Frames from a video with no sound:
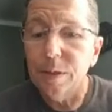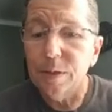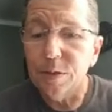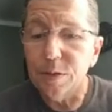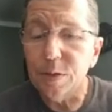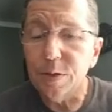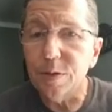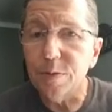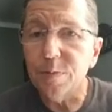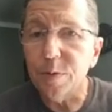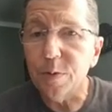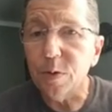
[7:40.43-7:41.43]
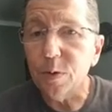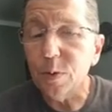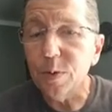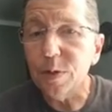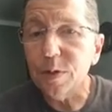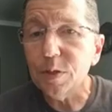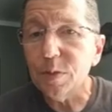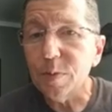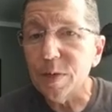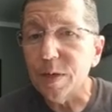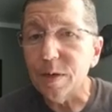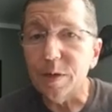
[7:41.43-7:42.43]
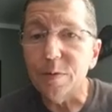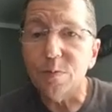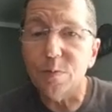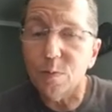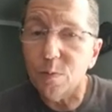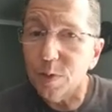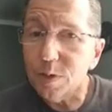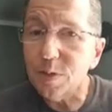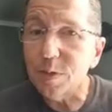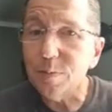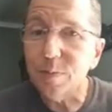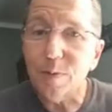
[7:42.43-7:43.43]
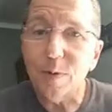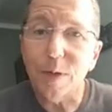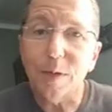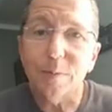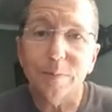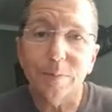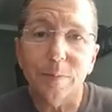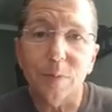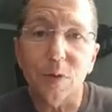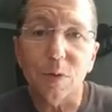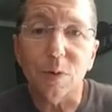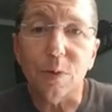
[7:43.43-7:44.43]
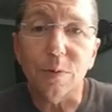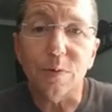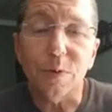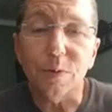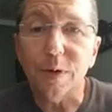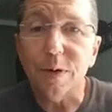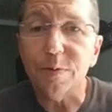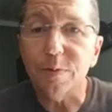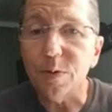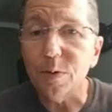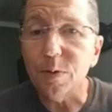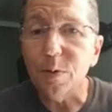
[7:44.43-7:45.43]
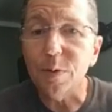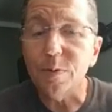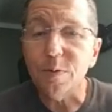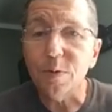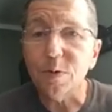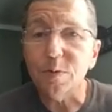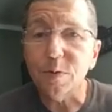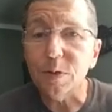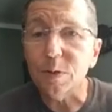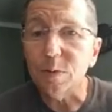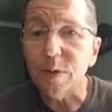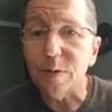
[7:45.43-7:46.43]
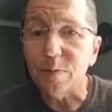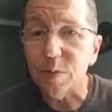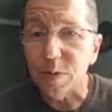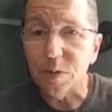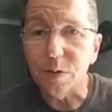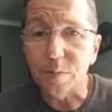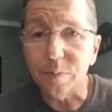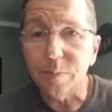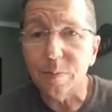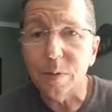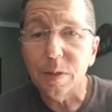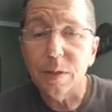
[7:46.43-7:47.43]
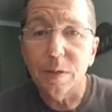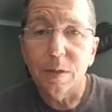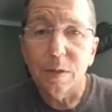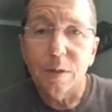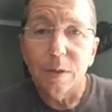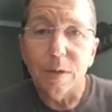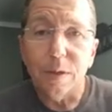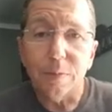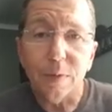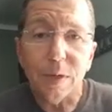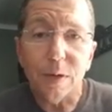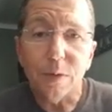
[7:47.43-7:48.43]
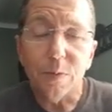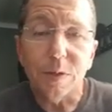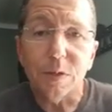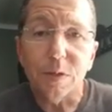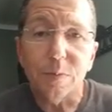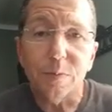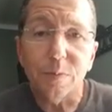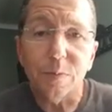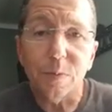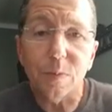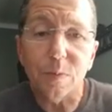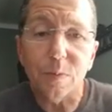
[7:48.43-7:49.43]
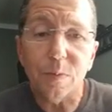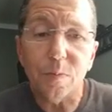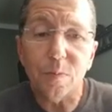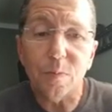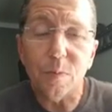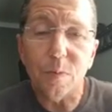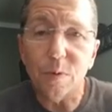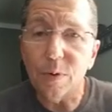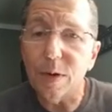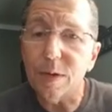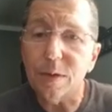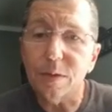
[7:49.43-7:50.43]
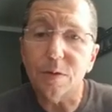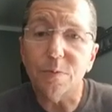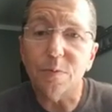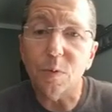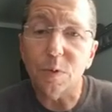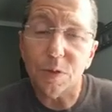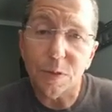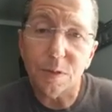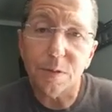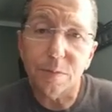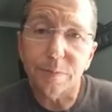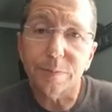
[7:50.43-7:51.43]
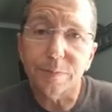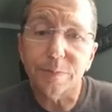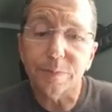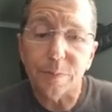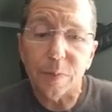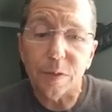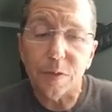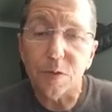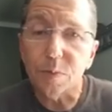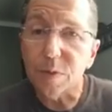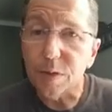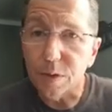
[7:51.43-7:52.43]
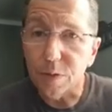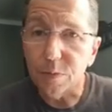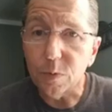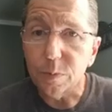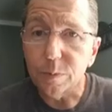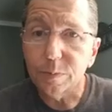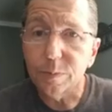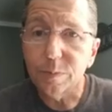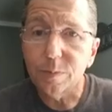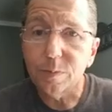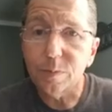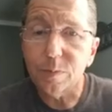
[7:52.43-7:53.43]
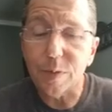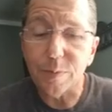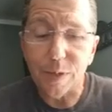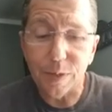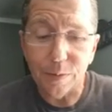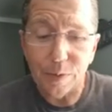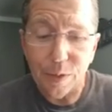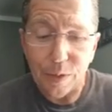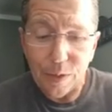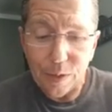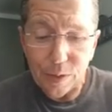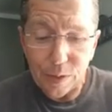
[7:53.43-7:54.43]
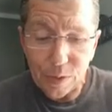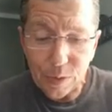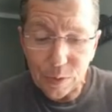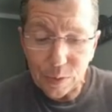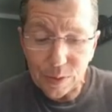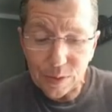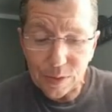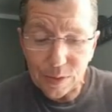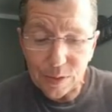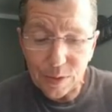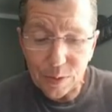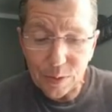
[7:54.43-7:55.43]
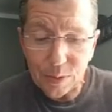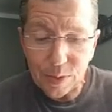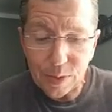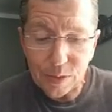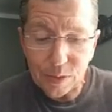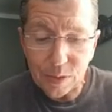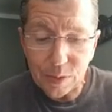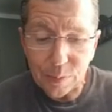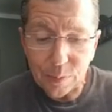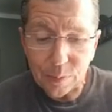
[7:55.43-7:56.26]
You see, the fear of the Lord is the beginning of wisdom, right? So if you don't have fear of the Lord, first of all, you don't have wisdom. And without wisdom, you're headed into foolishness. So be careful. Amen. You know, it says here that uh,